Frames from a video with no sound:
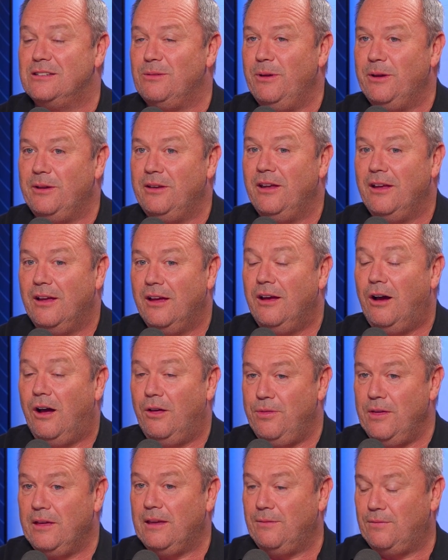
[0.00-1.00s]
I mean,
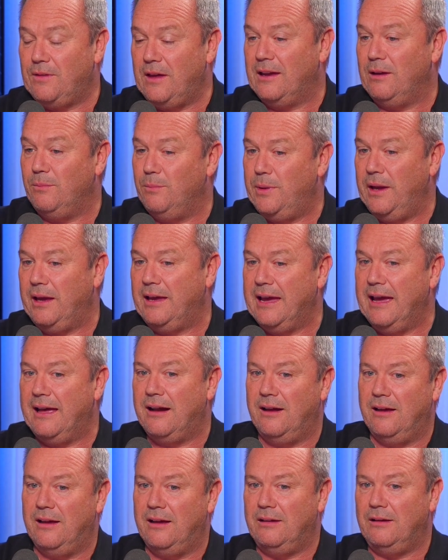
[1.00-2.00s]
I think if they can pick
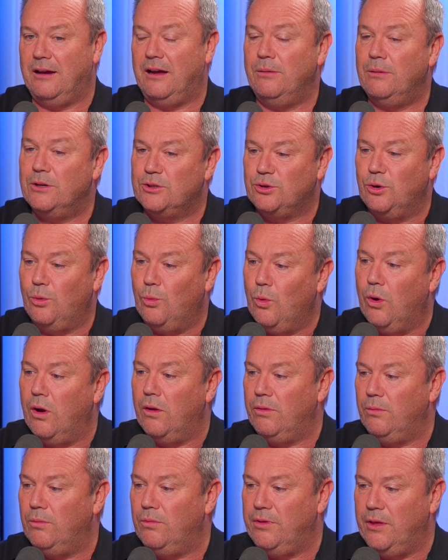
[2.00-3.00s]
out I'm not sure
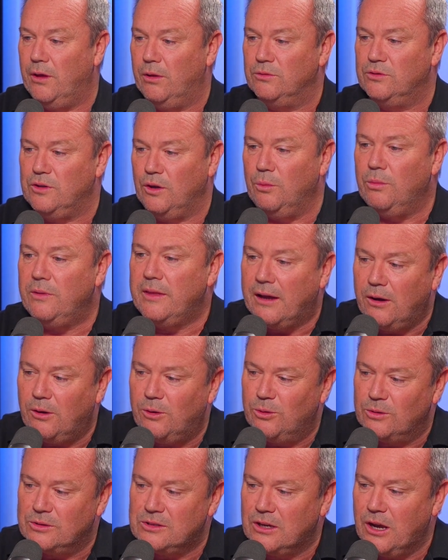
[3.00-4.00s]
what they'll do with that
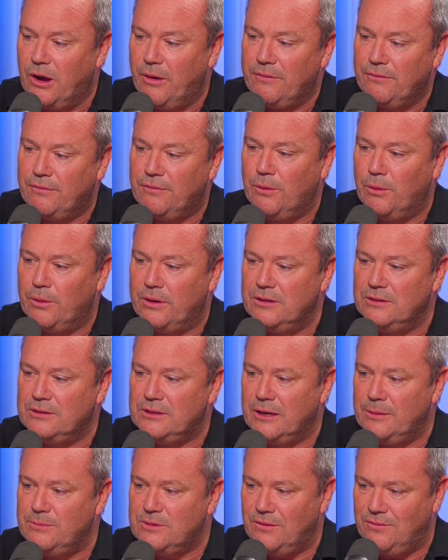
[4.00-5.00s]
horse going forward in
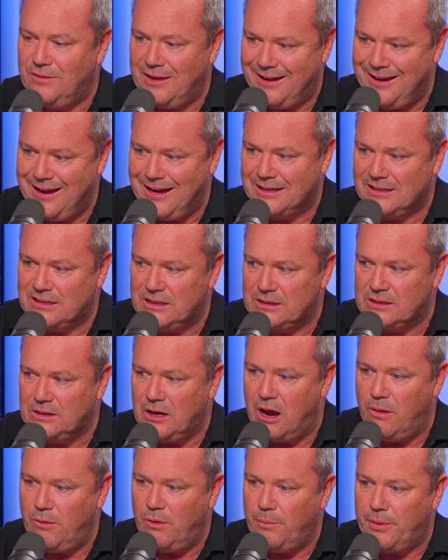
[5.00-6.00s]
terms of their next
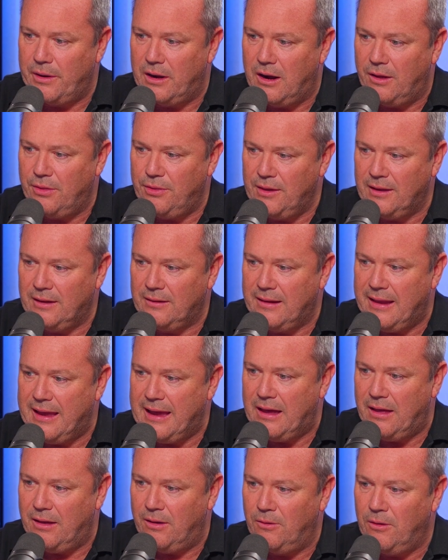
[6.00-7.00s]
assignment, but I think
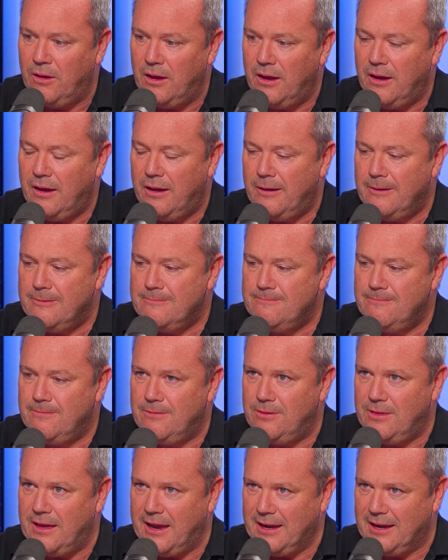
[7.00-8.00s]
now
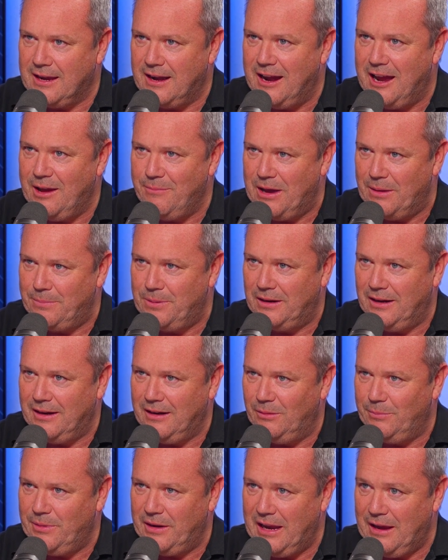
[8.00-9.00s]
they can aim up a
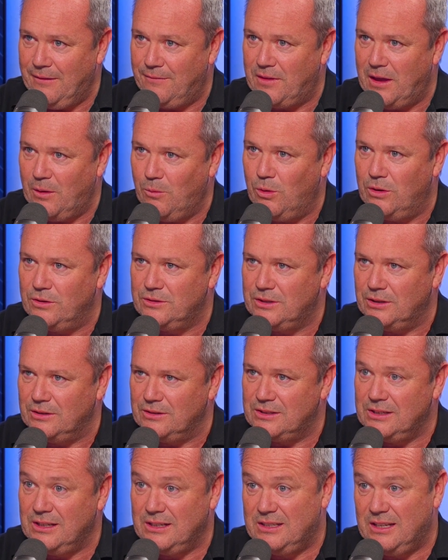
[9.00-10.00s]
little bit if they want to.
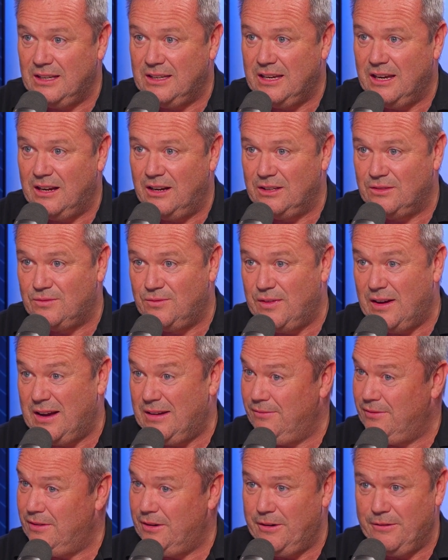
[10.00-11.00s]
60 kilos,
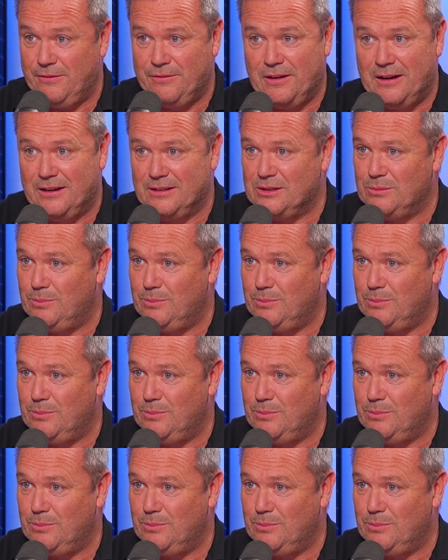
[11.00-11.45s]
very fast